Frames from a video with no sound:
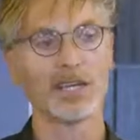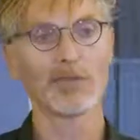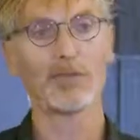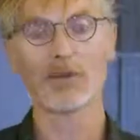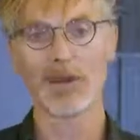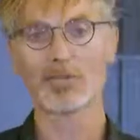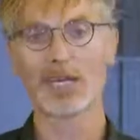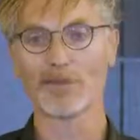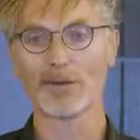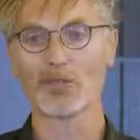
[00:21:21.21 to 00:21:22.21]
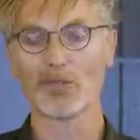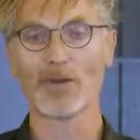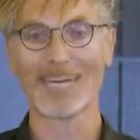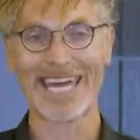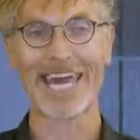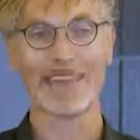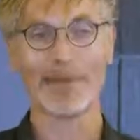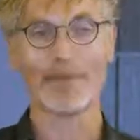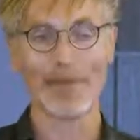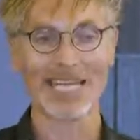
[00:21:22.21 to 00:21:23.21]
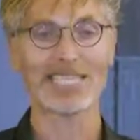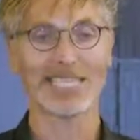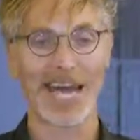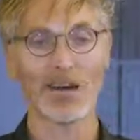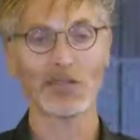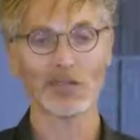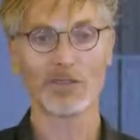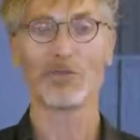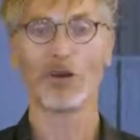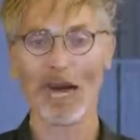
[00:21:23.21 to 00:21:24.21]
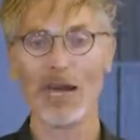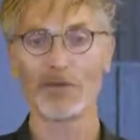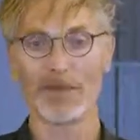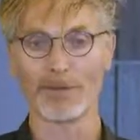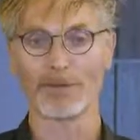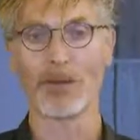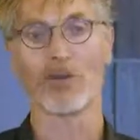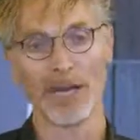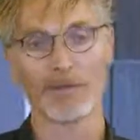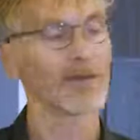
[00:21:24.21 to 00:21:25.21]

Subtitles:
the more I was able to get the best out of them or help them grow, help